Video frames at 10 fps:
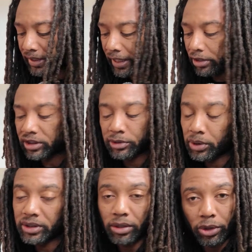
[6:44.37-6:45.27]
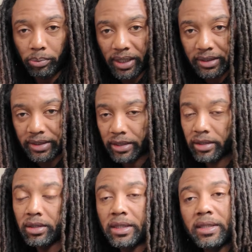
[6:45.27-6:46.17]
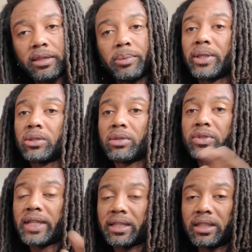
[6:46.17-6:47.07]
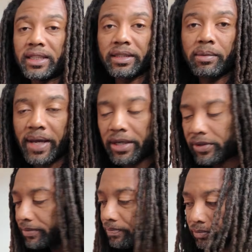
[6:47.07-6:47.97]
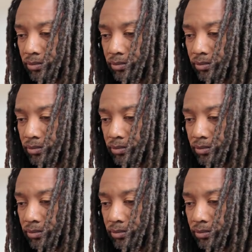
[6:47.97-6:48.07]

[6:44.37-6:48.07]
and you just push a little button here, depending on if you got the lithium battery